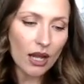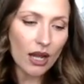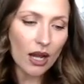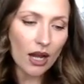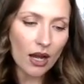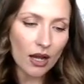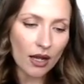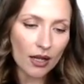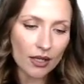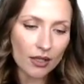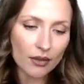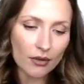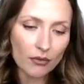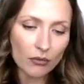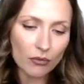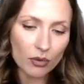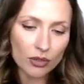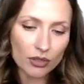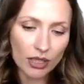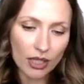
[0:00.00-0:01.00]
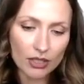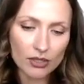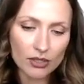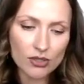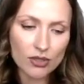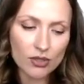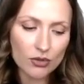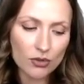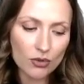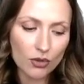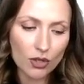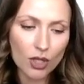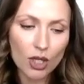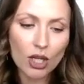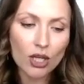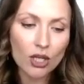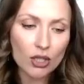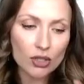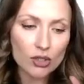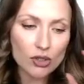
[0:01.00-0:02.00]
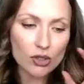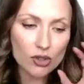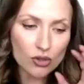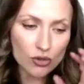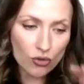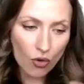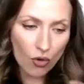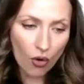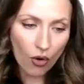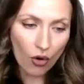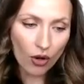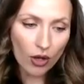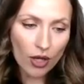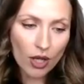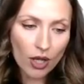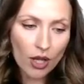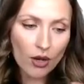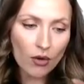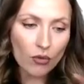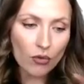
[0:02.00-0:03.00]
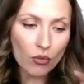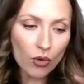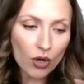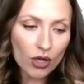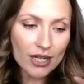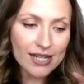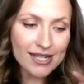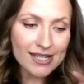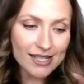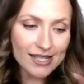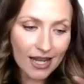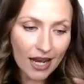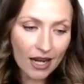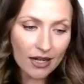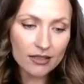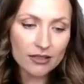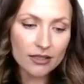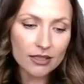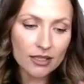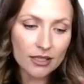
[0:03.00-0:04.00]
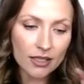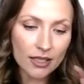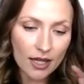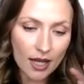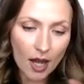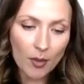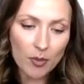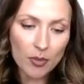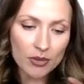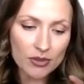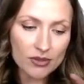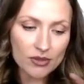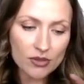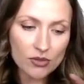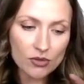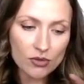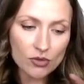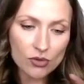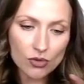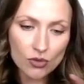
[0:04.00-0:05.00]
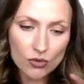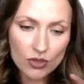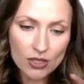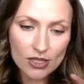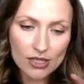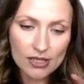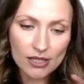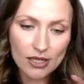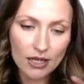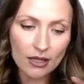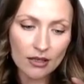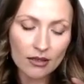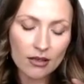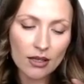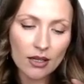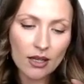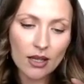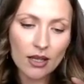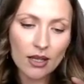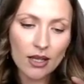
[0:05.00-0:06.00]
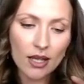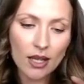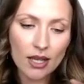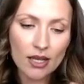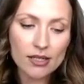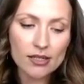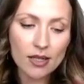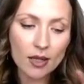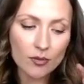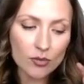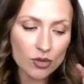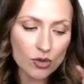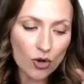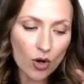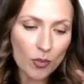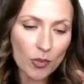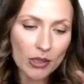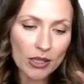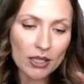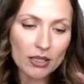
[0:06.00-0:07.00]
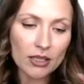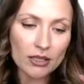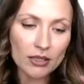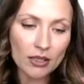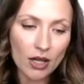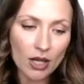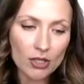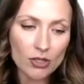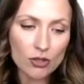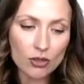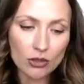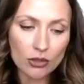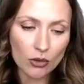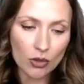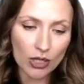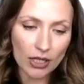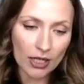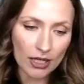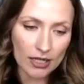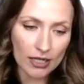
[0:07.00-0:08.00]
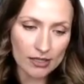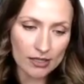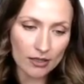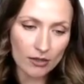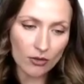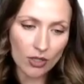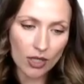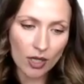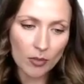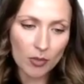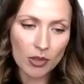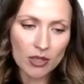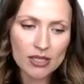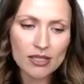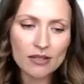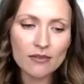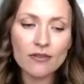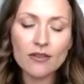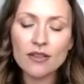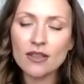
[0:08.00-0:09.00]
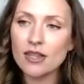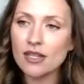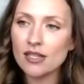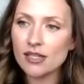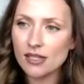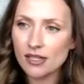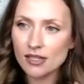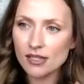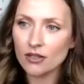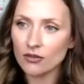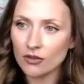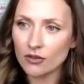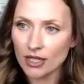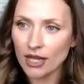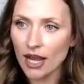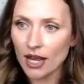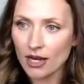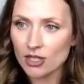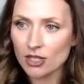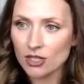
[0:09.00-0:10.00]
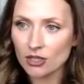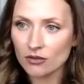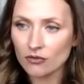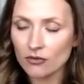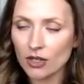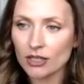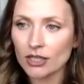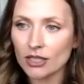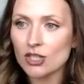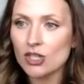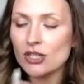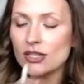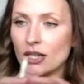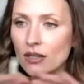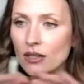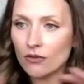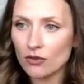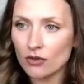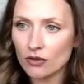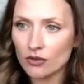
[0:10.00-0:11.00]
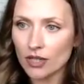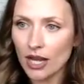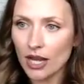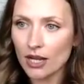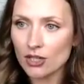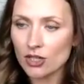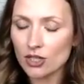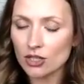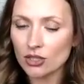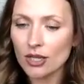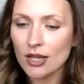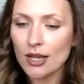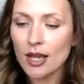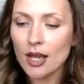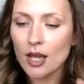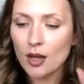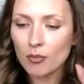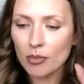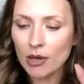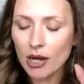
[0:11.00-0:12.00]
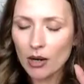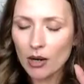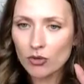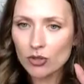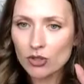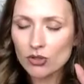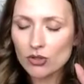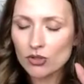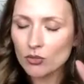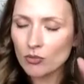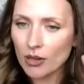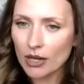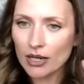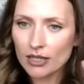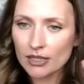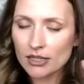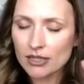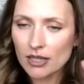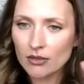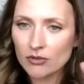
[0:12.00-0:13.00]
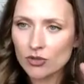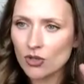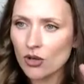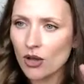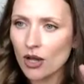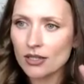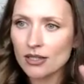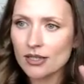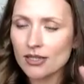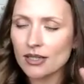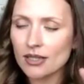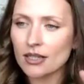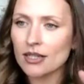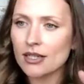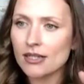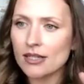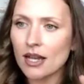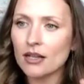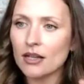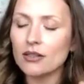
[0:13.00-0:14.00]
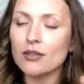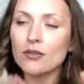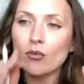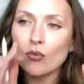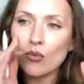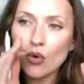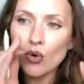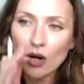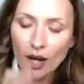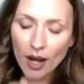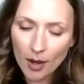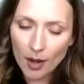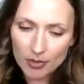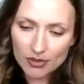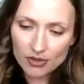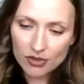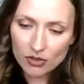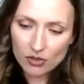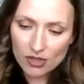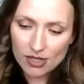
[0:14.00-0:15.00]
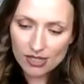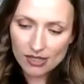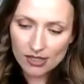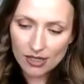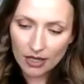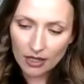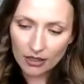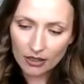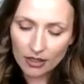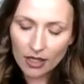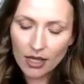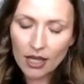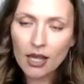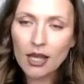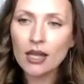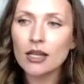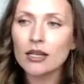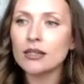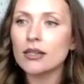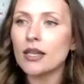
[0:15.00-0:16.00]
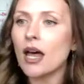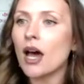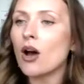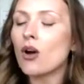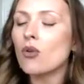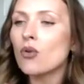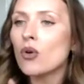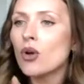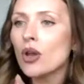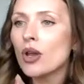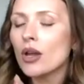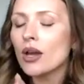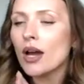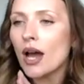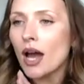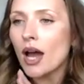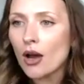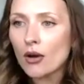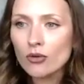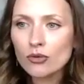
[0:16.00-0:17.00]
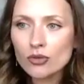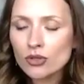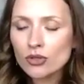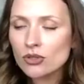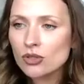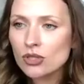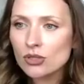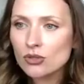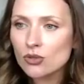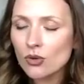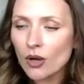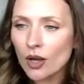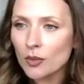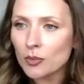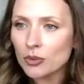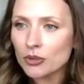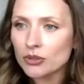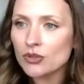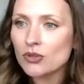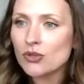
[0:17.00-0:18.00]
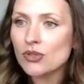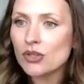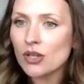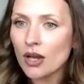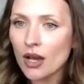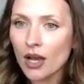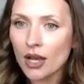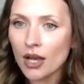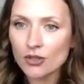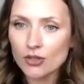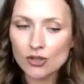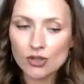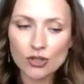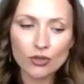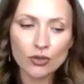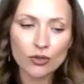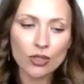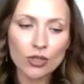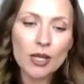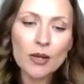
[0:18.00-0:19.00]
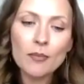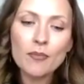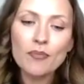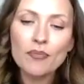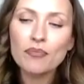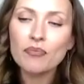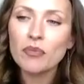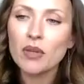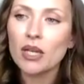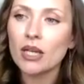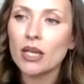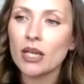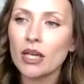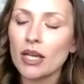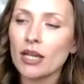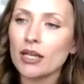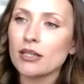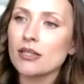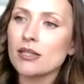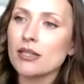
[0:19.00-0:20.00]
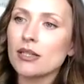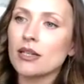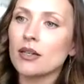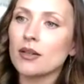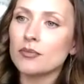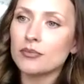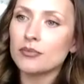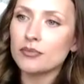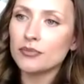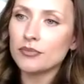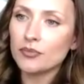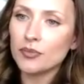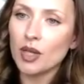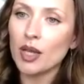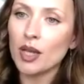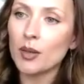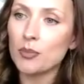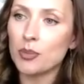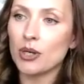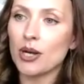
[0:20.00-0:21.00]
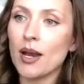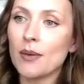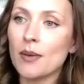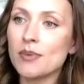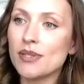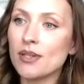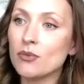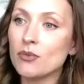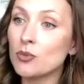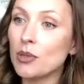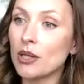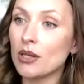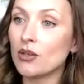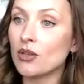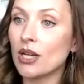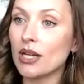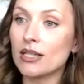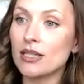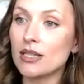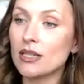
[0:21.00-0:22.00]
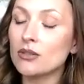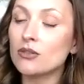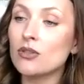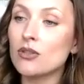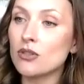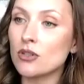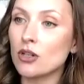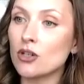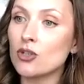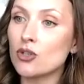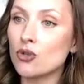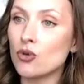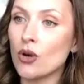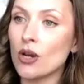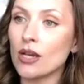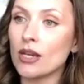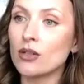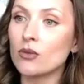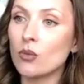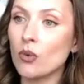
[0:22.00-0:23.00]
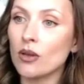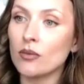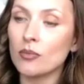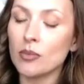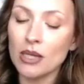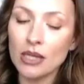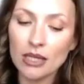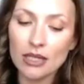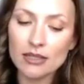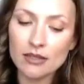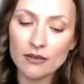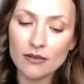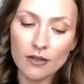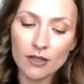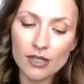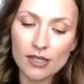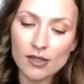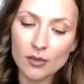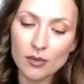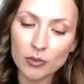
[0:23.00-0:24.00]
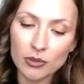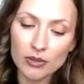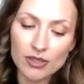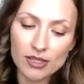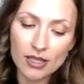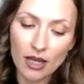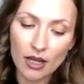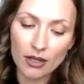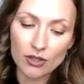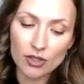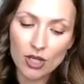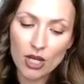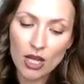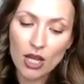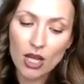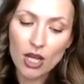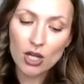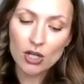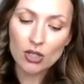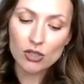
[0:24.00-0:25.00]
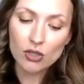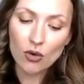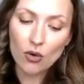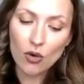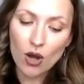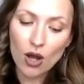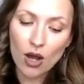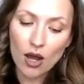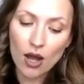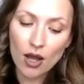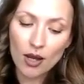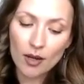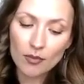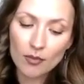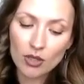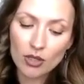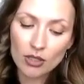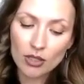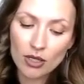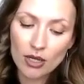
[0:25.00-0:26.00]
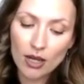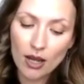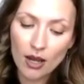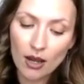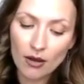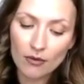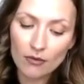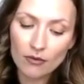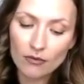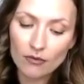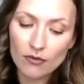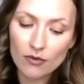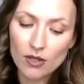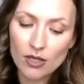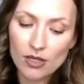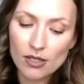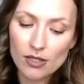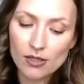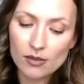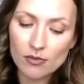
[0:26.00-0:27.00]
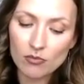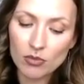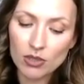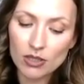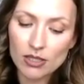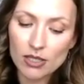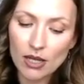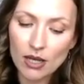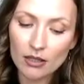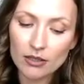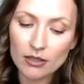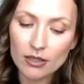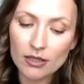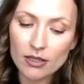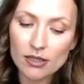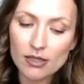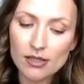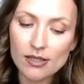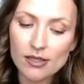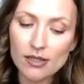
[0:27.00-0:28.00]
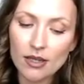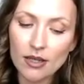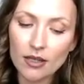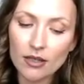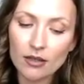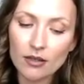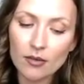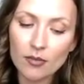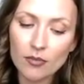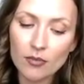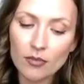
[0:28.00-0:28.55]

I would like to draw what exactly happens to the zinc as I'm dropping it in hydrochloric acid, okay? Because this is a reaction, right? I just gave you the reaction, but I want you to break it down to understand exactly what happens to the zinc. Now, how do I produce hydrogen, okay? And perhaps that would be a good idea to start drawing it with me. It's a very simple sketch. So I'm gonna have this metallic zinc.